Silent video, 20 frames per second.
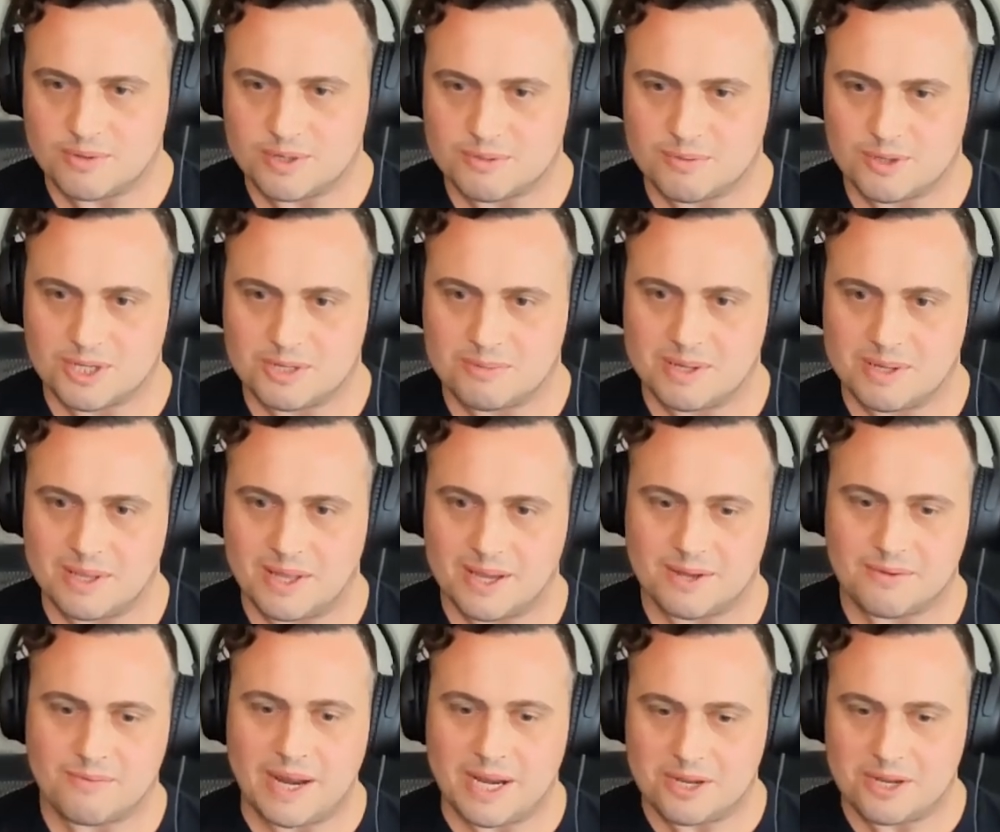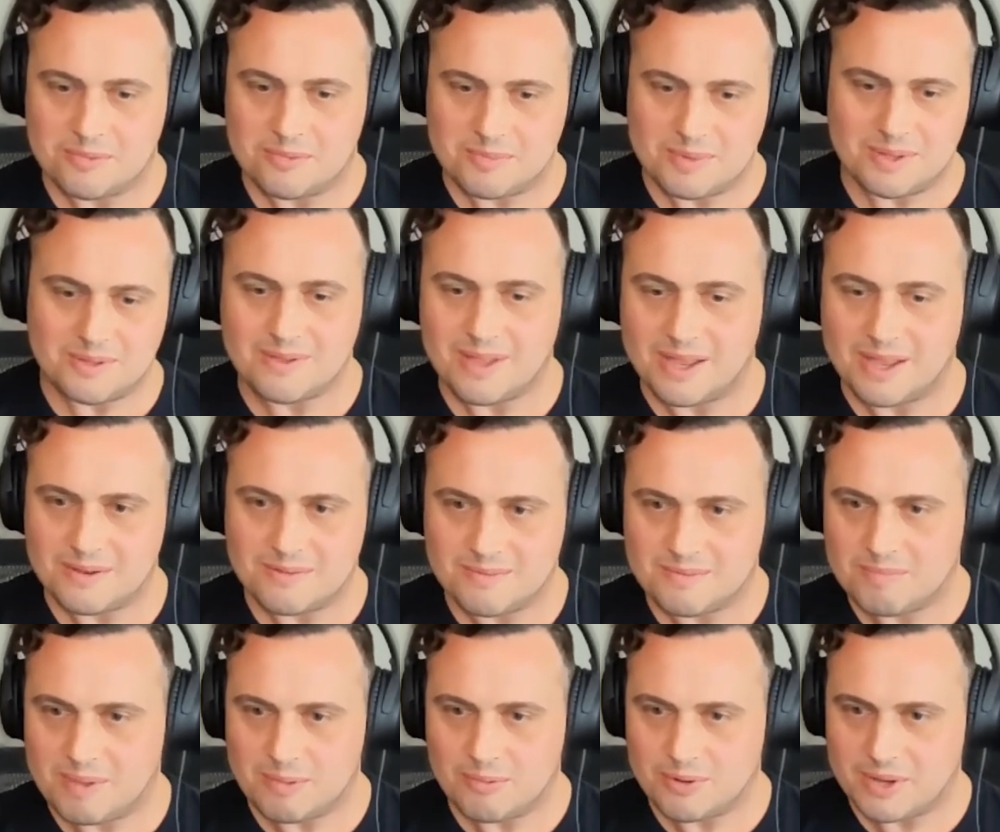They're supposed to be like random, and then
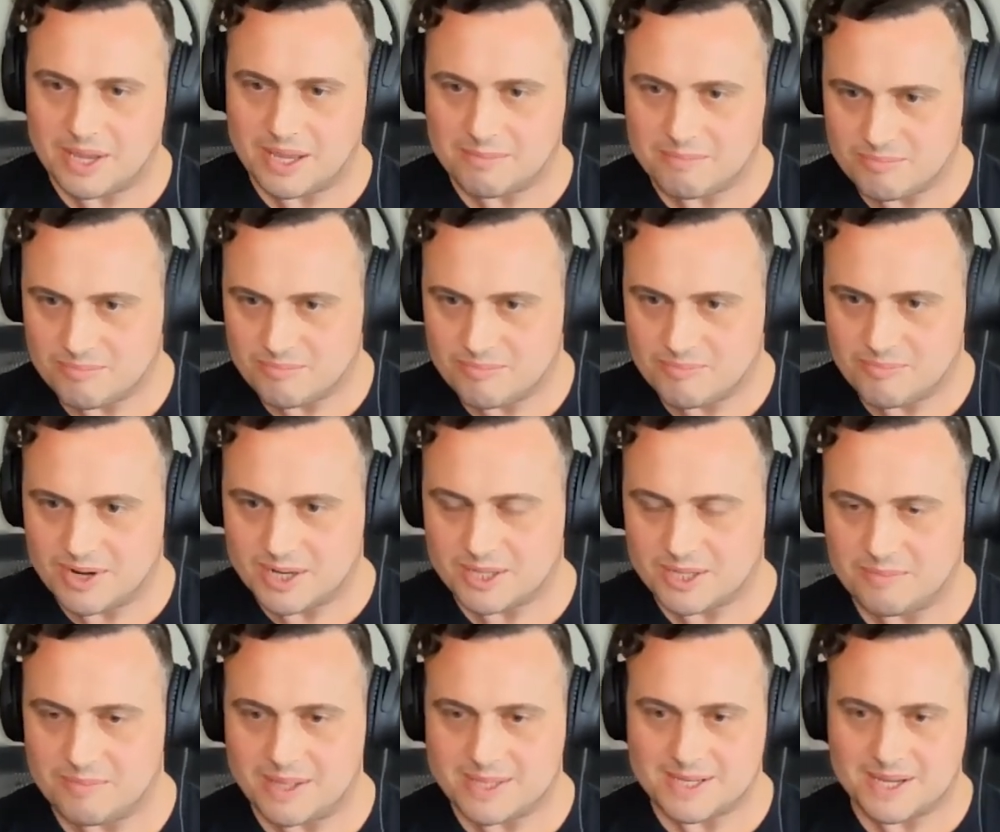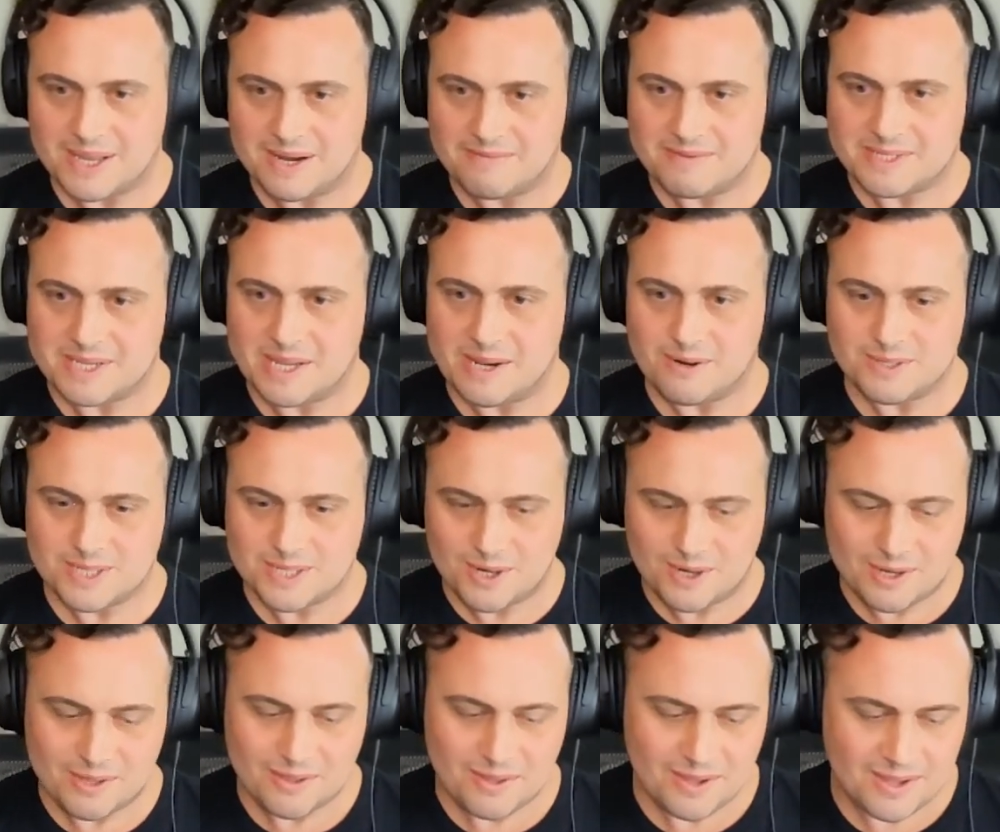people can't predict them. That's a kind of a standard
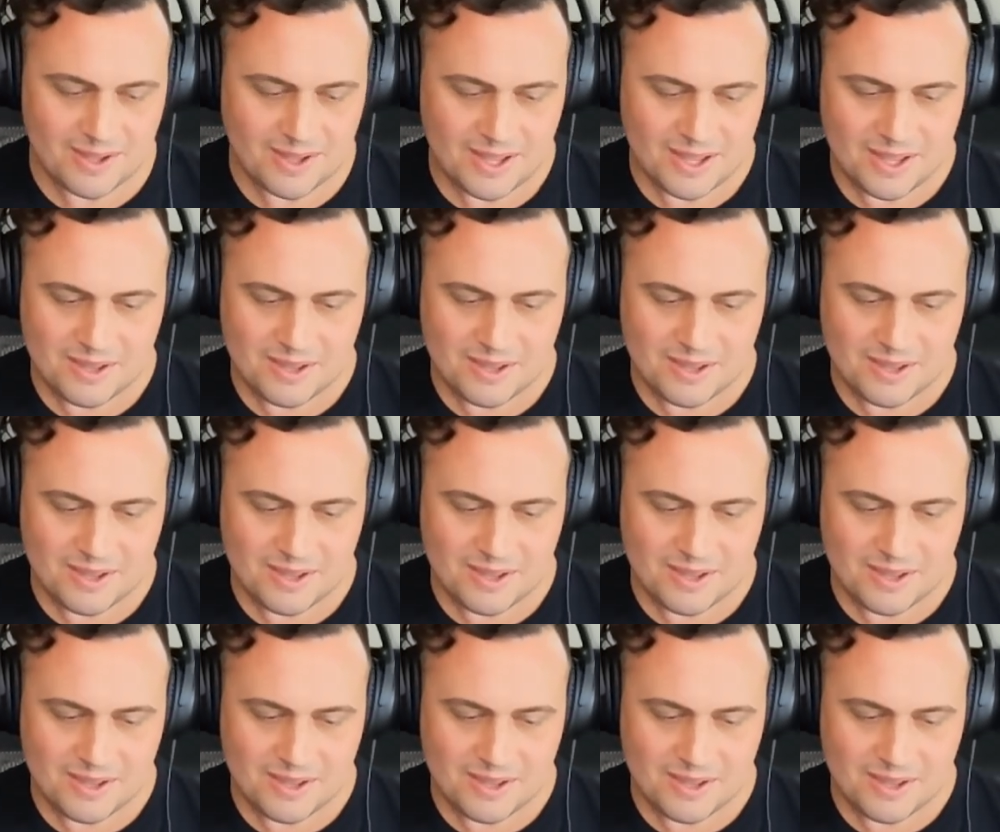security thing.